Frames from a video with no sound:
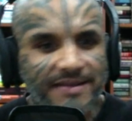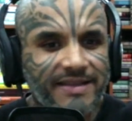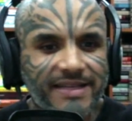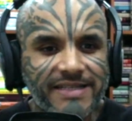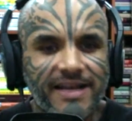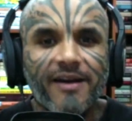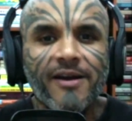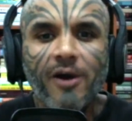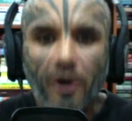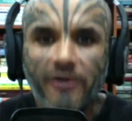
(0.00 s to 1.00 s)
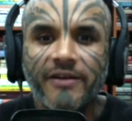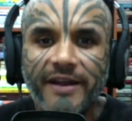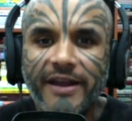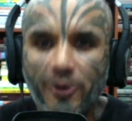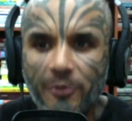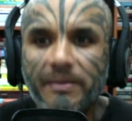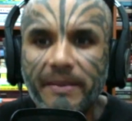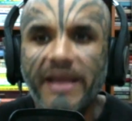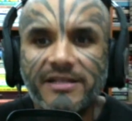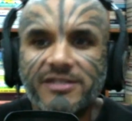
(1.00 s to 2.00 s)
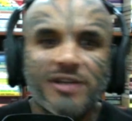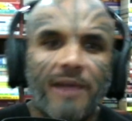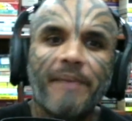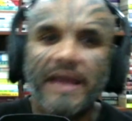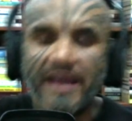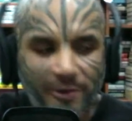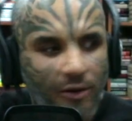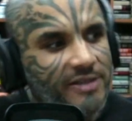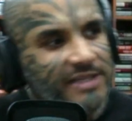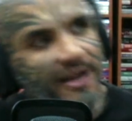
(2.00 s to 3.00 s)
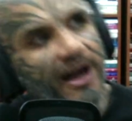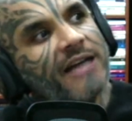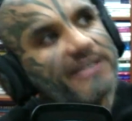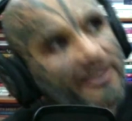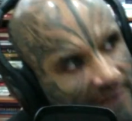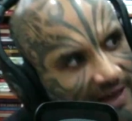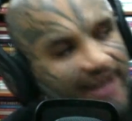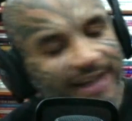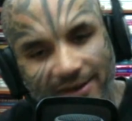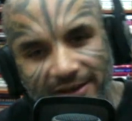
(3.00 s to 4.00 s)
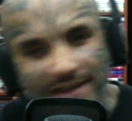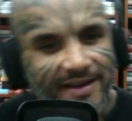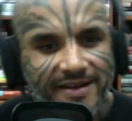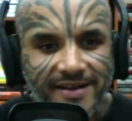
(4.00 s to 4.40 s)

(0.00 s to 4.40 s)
These are ordinary human beings jumping across and the cars are flying and all that.